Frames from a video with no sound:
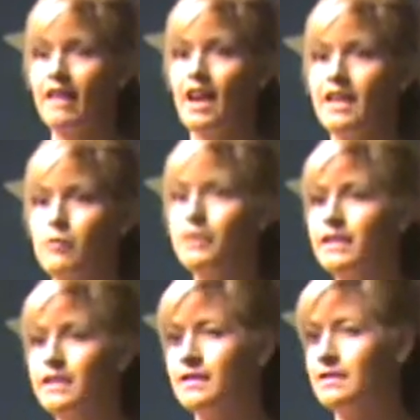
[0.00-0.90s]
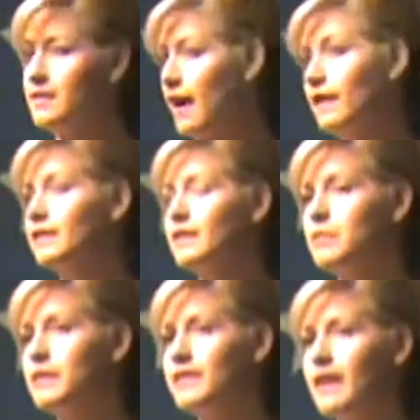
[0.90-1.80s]
And I really didn't tell
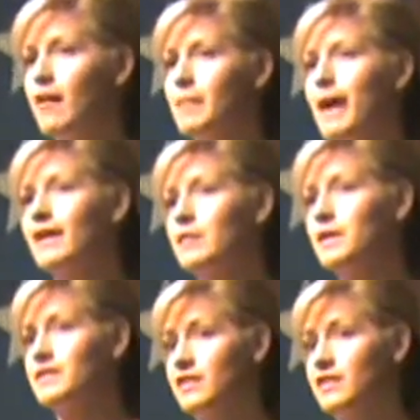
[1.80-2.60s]
anyone how bad it was.